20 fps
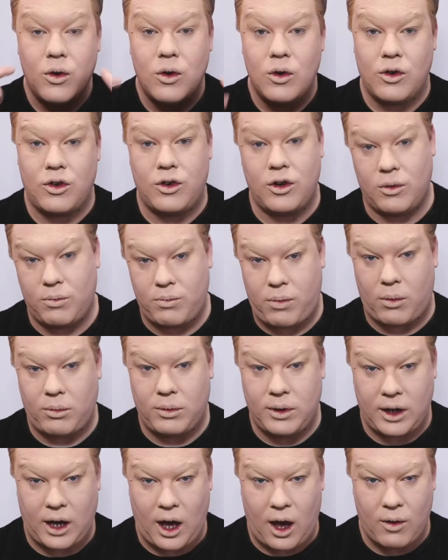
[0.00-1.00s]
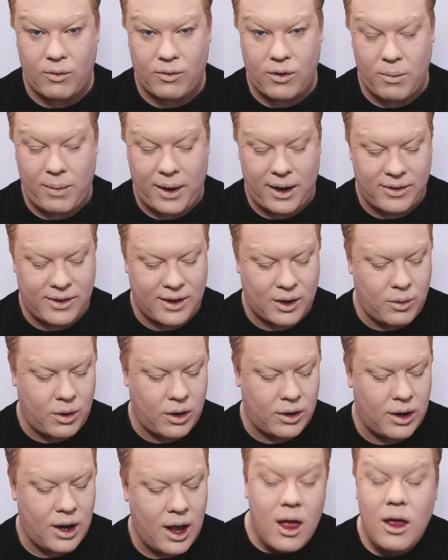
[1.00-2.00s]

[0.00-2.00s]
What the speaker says: should probably go for a basic one.